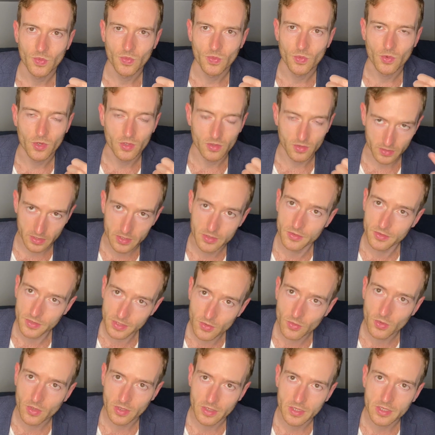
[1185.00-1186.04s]
we're literally
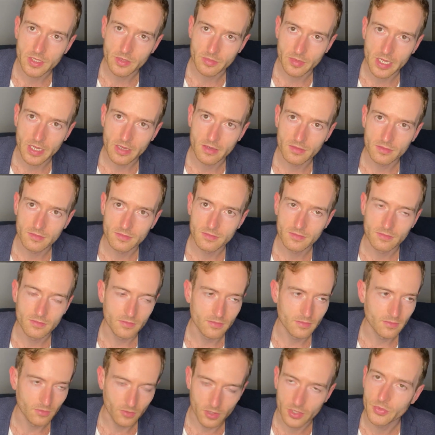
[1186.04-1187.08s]
worried about
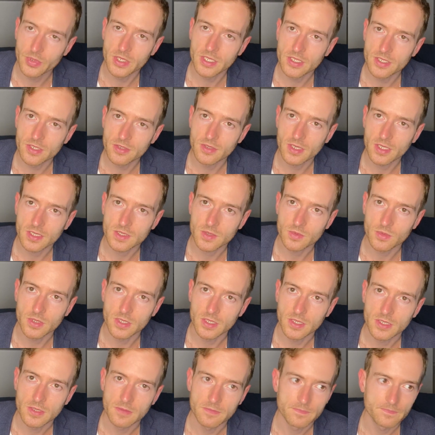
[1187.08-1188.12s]
what are we going to do next
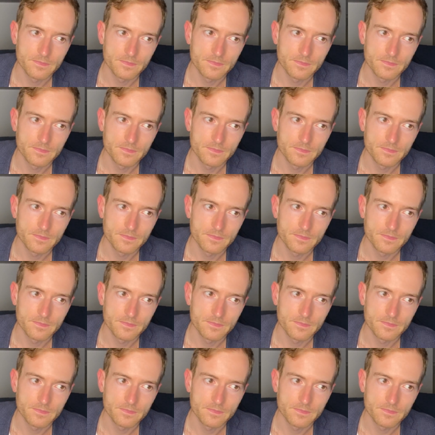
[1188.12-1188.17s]
week